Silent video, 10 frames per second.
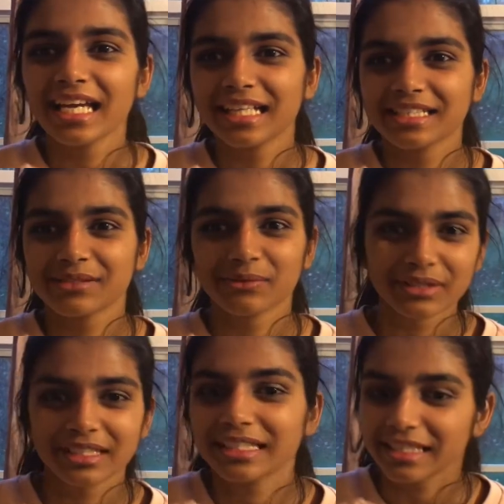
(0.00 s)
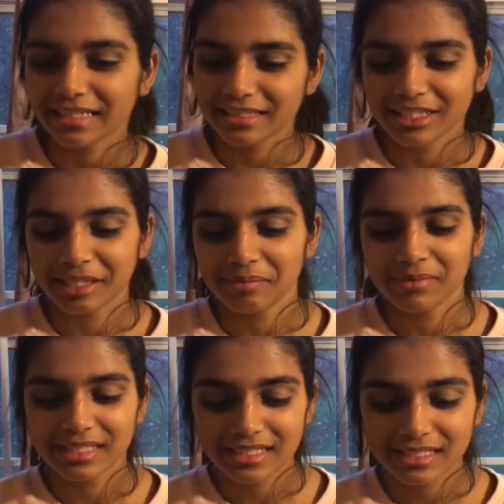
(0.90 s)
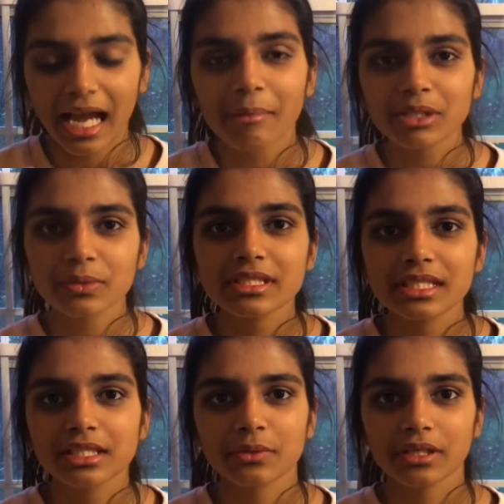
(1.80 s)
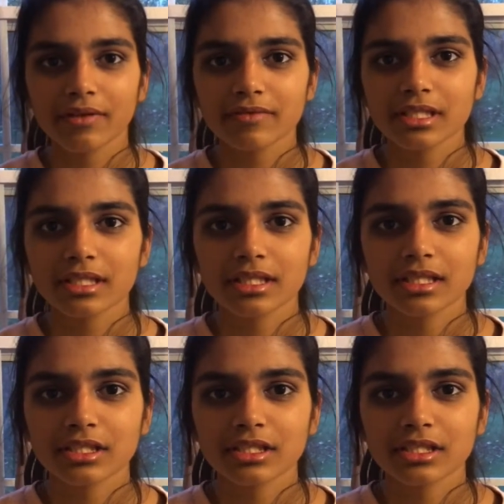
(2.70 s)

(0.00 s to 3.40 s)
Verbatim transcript: It's really cheap. It's how much was it? Like twenty. Twenty cents.